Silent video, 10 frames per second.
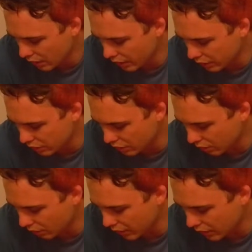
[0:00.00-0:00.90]
I can just go
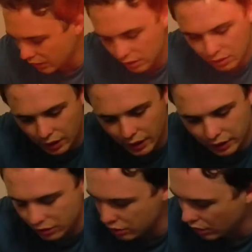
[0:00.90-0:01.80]
right here. I
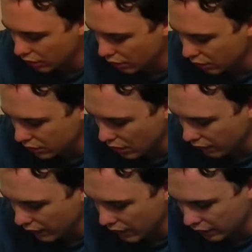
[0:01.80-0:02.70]
can shut those off. I